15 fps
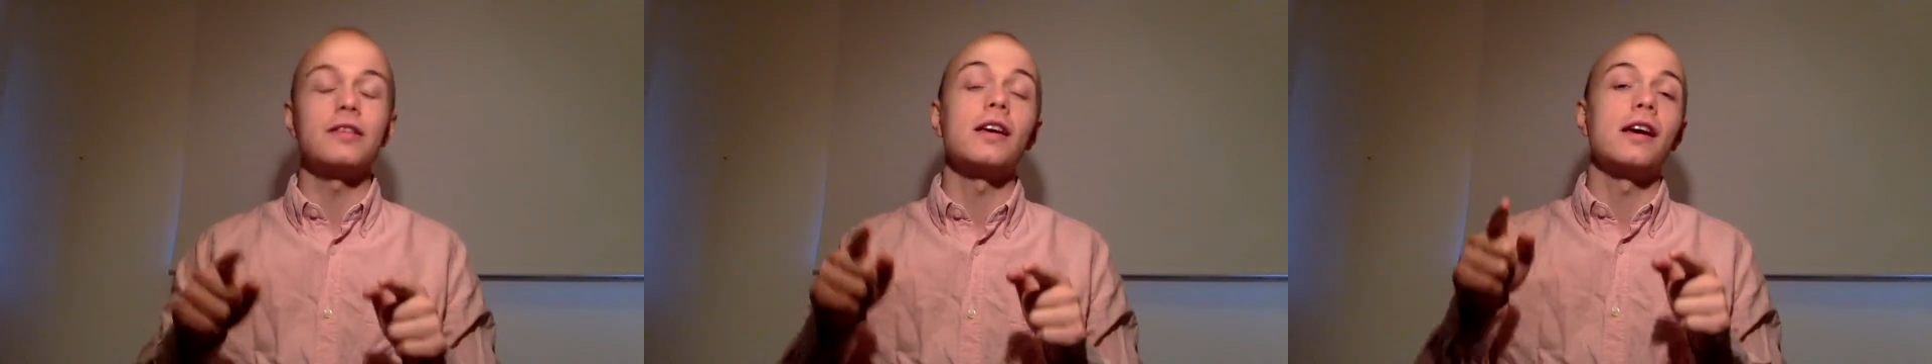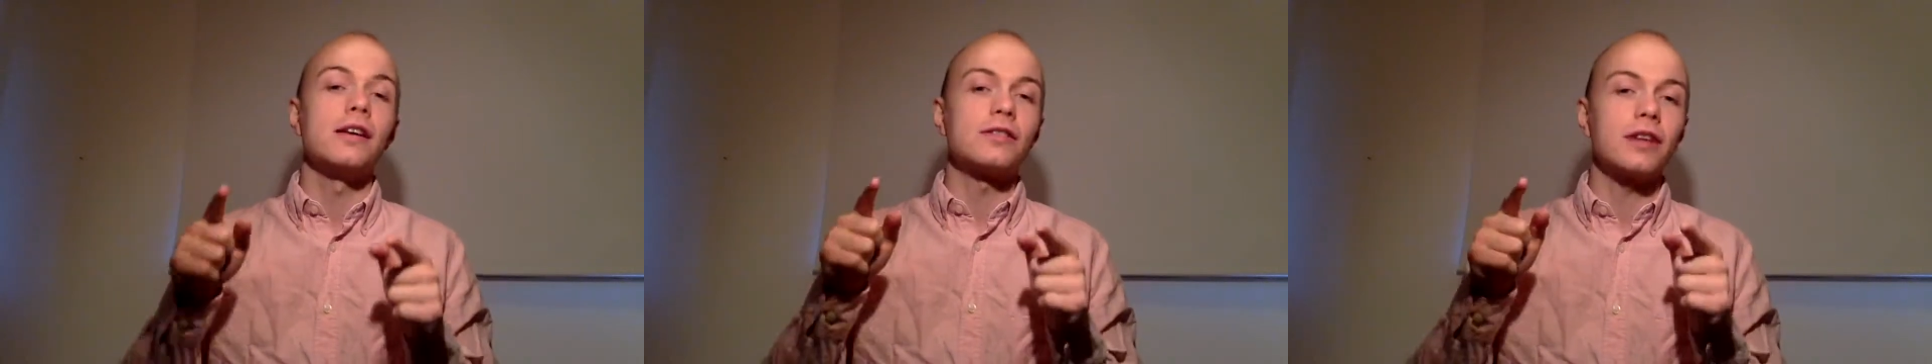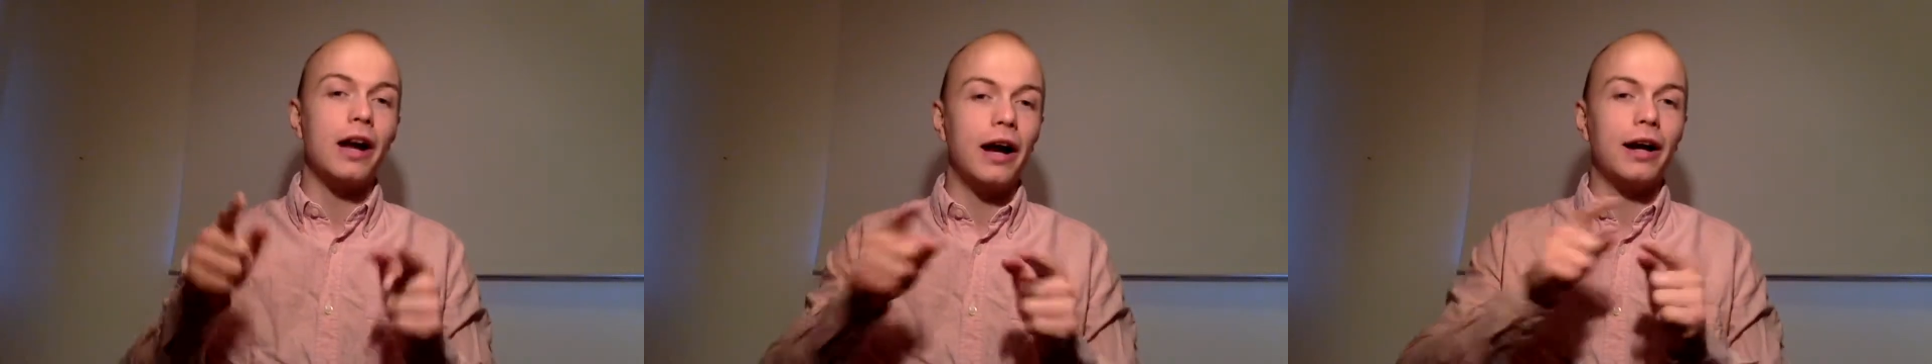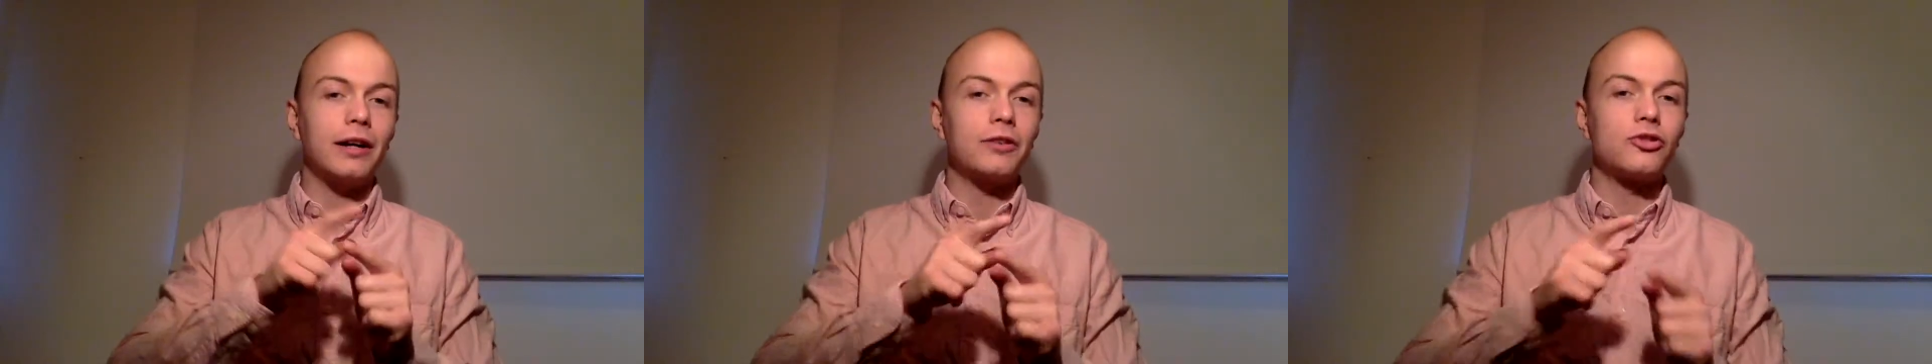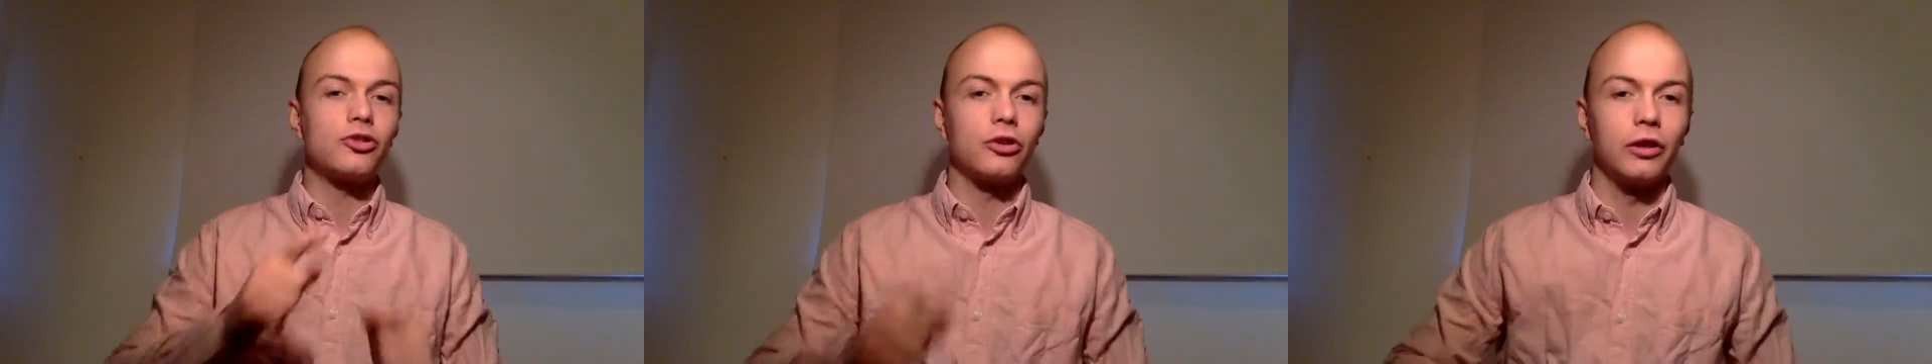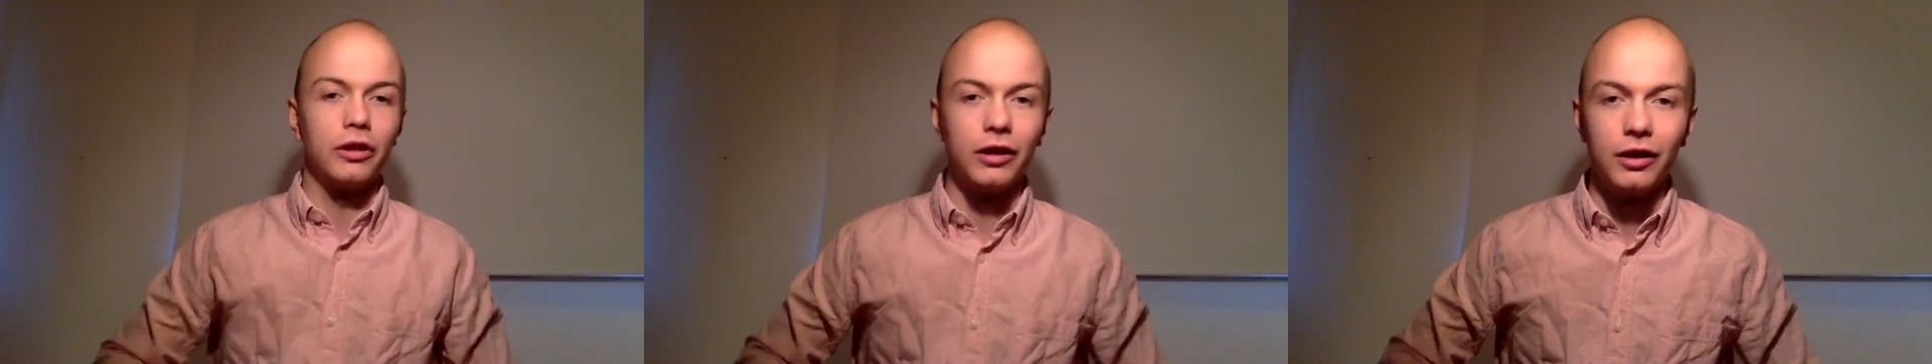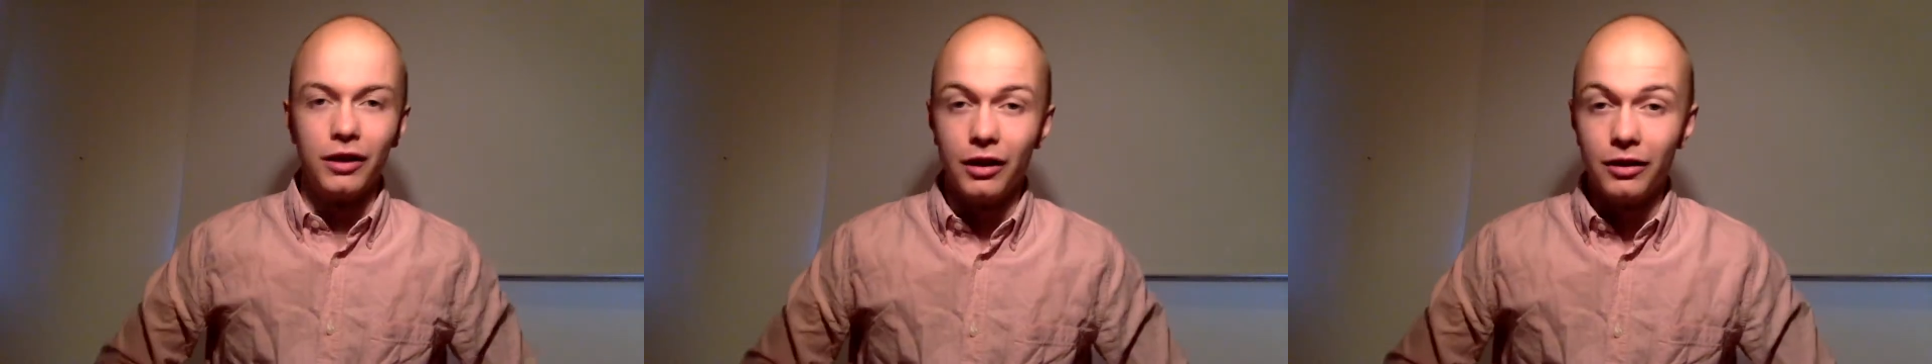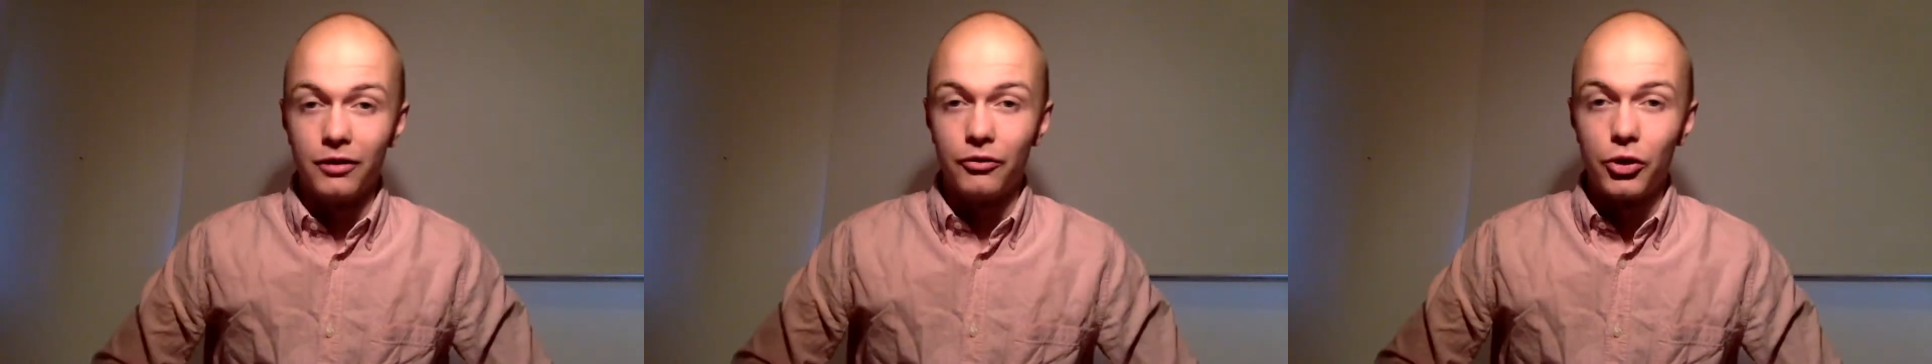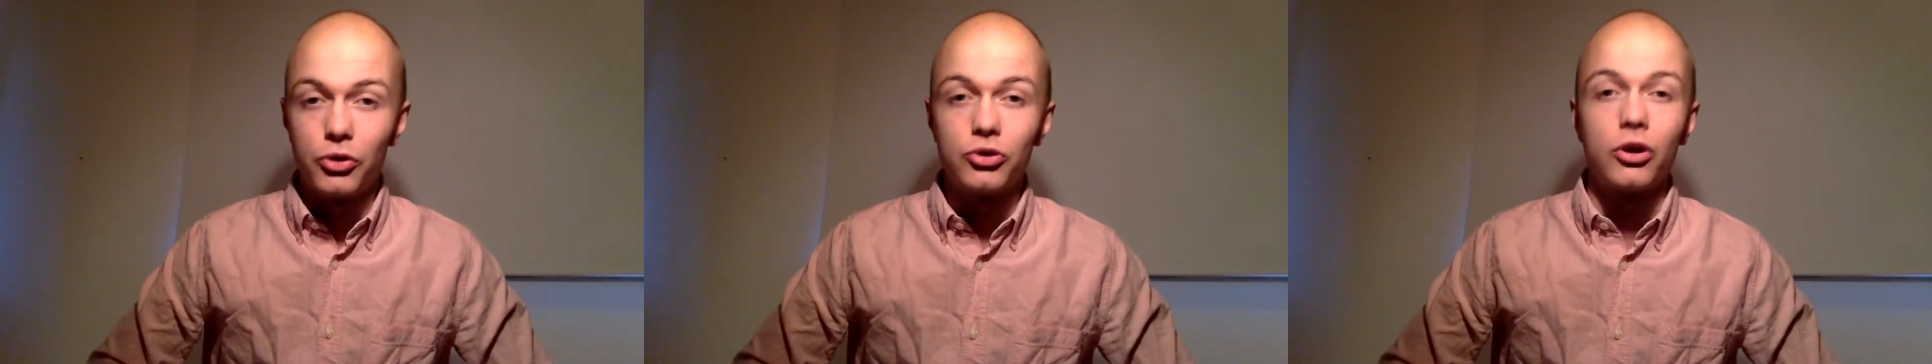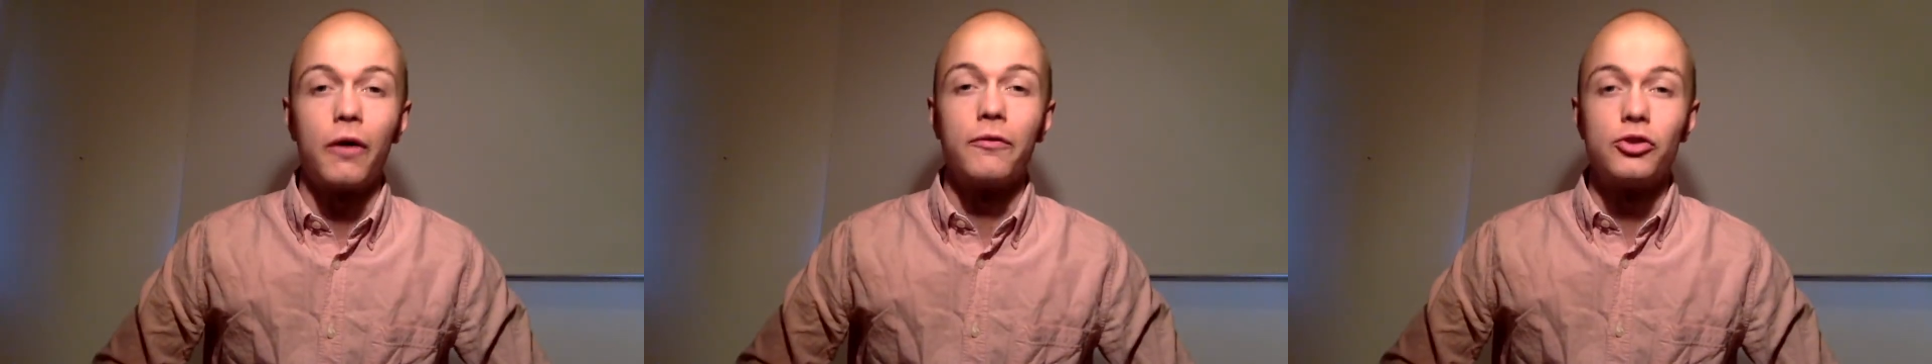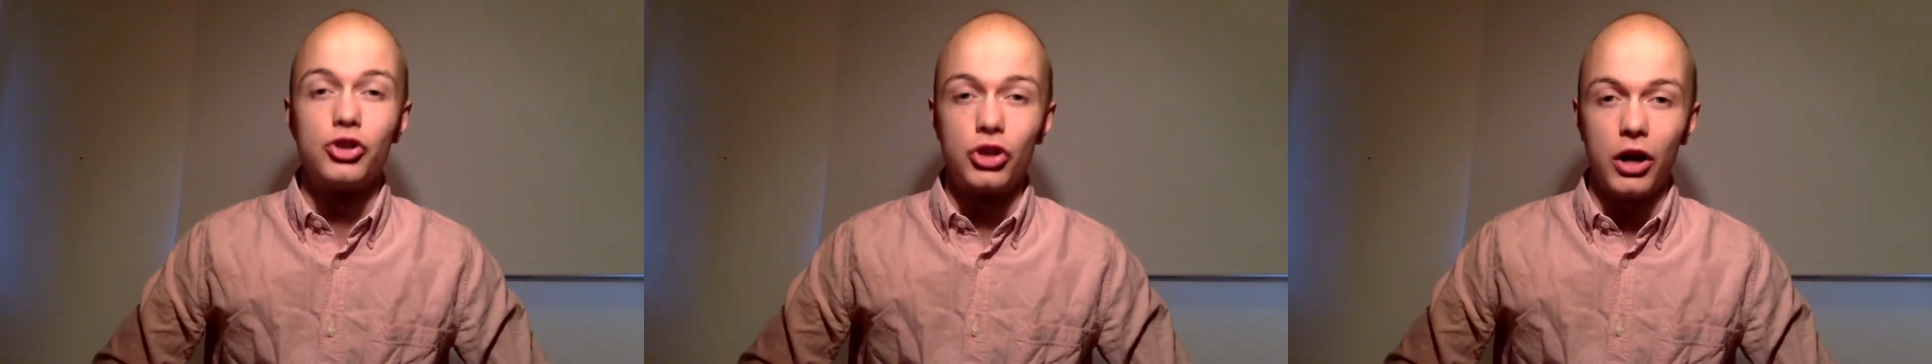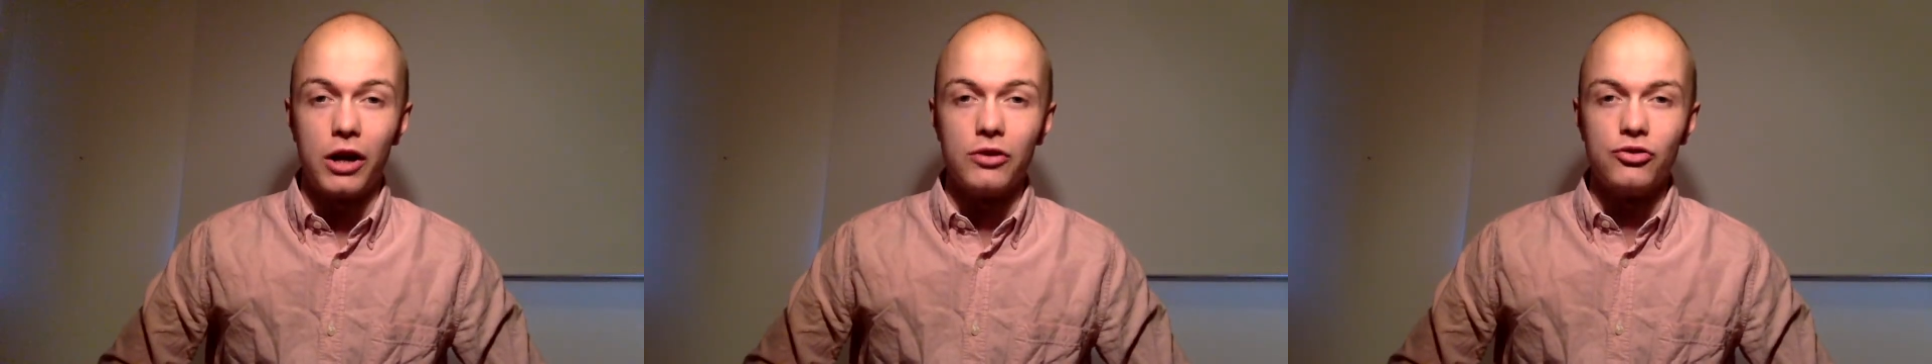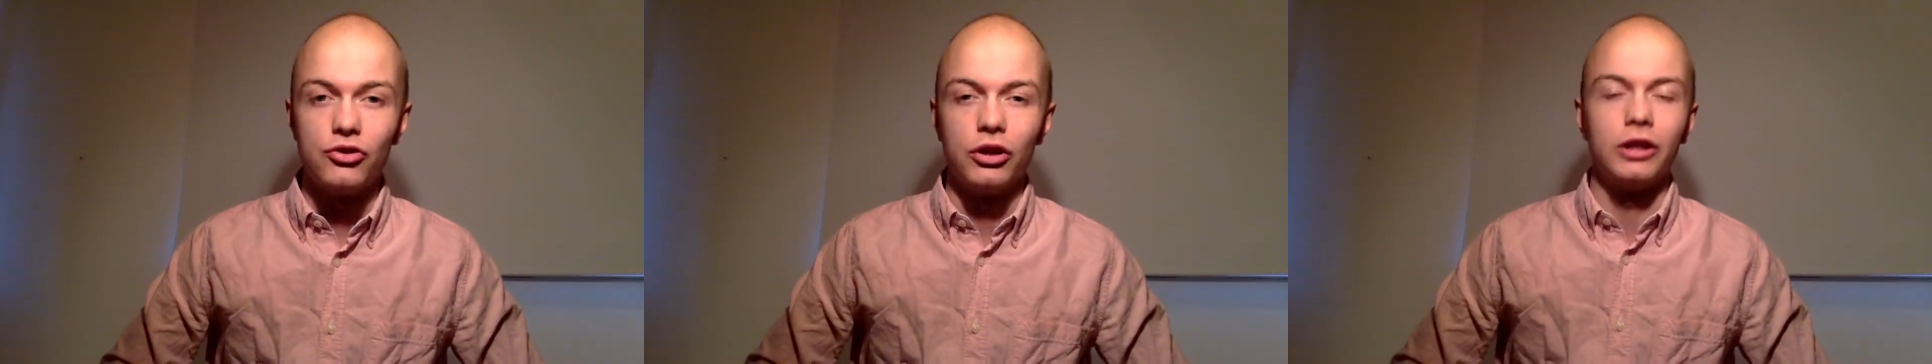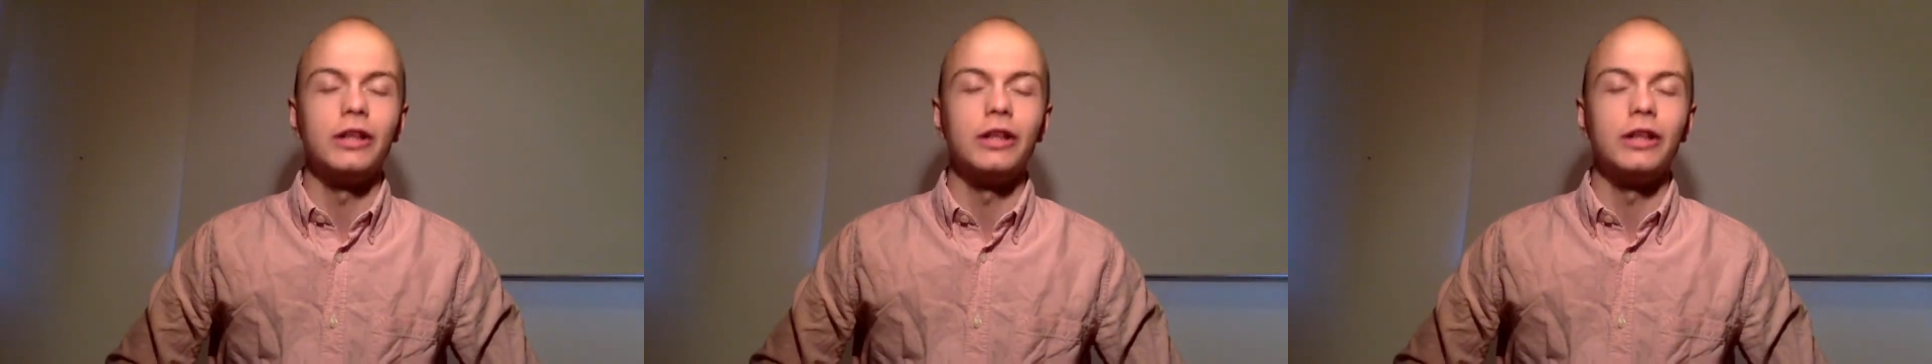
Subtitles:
is actually in the verge of changing.